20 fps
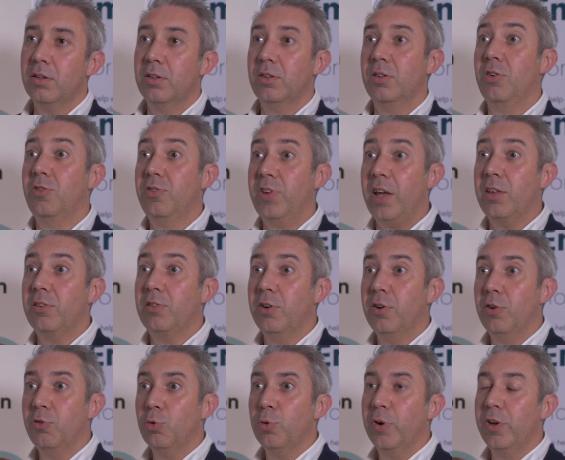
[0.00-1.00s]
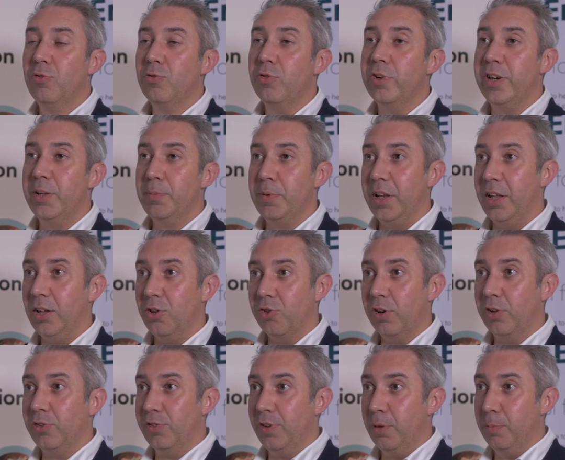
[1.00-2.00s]
The sector has always really been
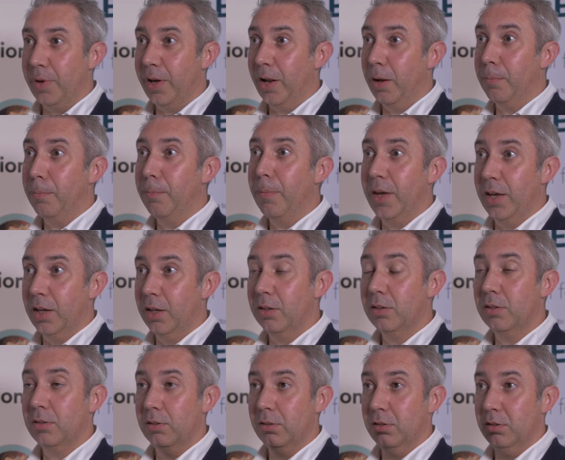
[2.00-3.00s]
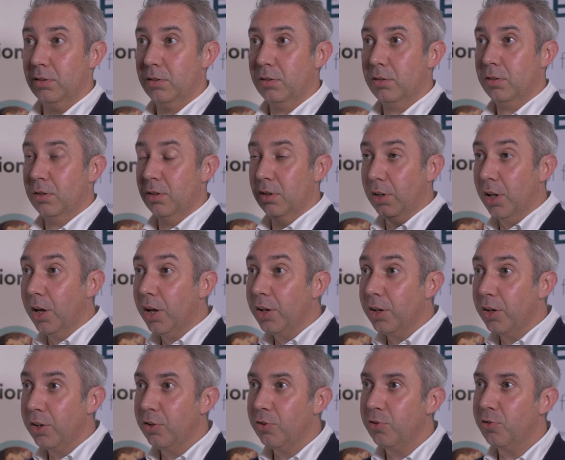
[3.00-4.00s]
interested in being able to meet
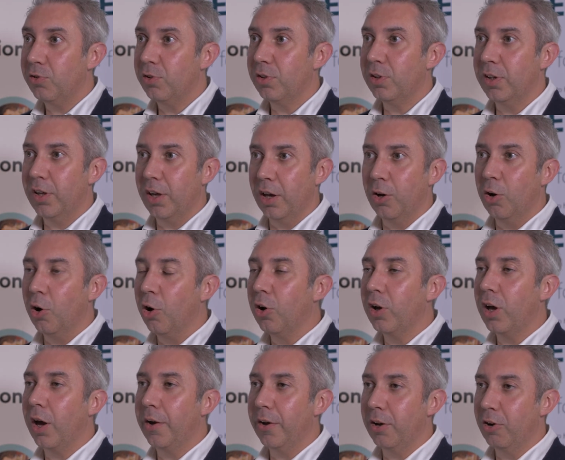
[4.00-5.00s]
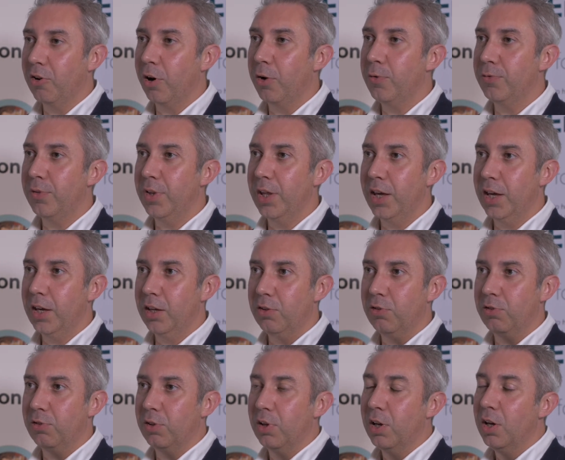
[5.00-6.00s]
learners, ongoing growth
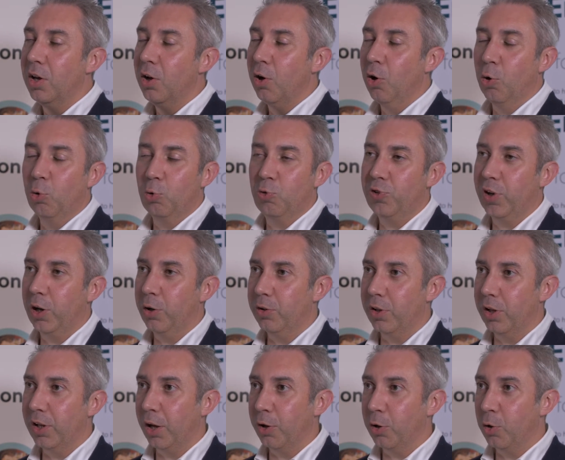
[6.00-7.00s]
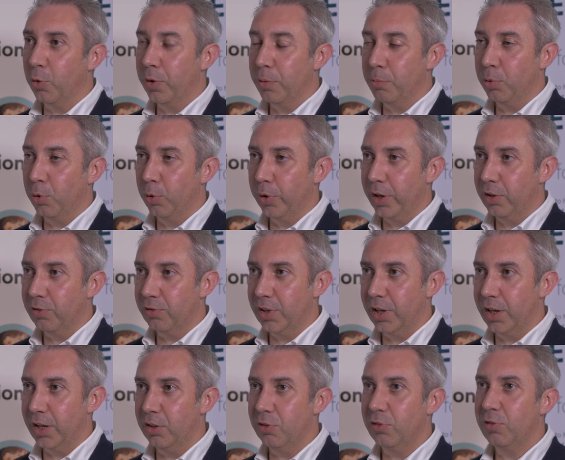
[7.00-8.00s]
needs, also the local employers'
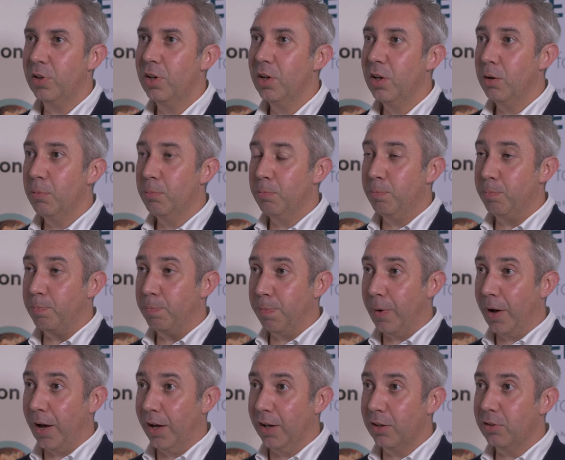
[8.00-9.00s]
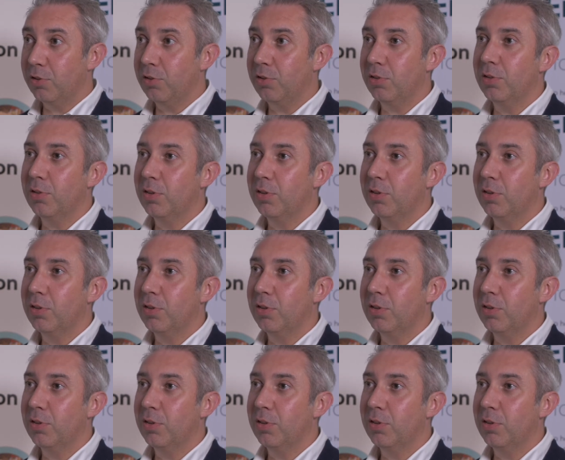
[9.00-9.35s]
needs. But